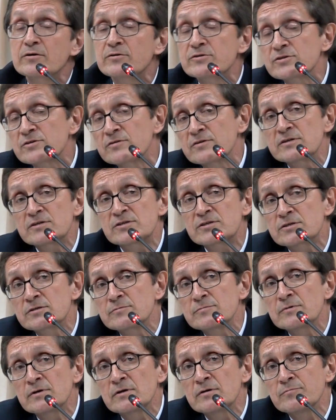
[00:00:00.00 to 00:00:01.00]
Because
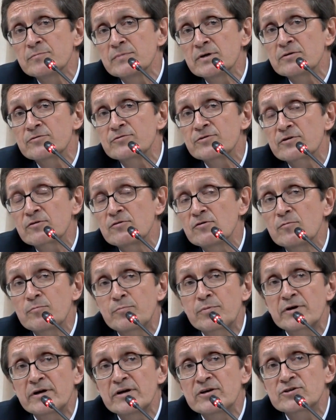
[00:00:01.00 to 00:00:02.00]
this military
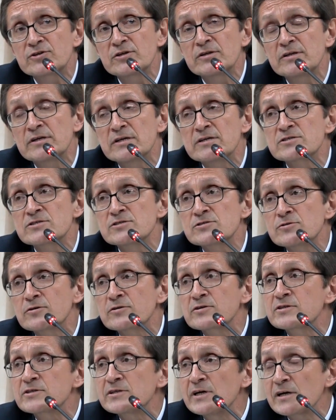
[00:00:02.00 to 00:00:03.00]
cooperation is
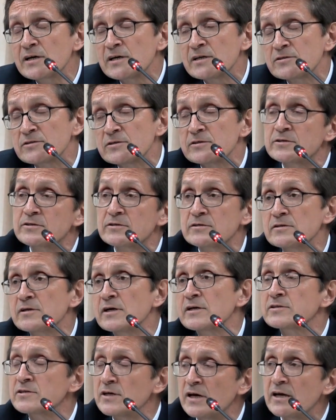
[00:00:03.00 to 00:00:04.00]
not targeted
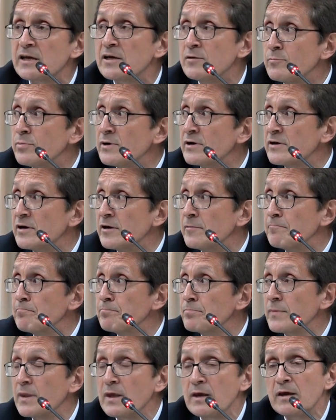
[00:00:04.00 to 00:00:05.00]
at anybody.
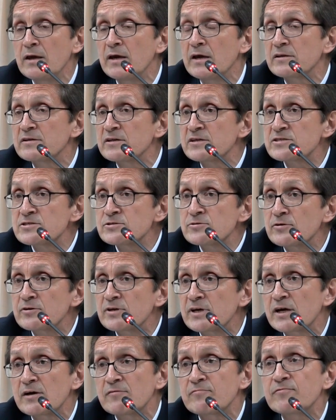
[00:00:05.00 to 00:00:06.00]
It does
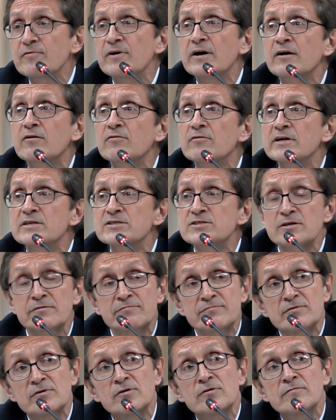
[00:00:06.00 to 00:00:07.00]
not have
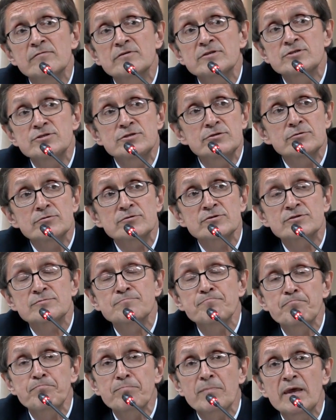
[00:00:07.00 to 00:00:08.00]
aggressive
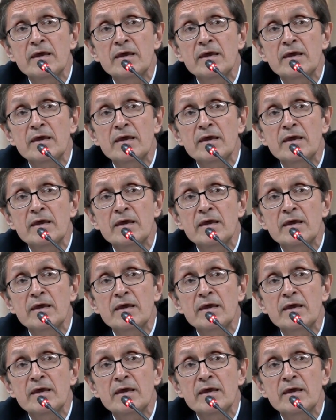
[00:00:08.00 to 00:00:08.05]
overtures.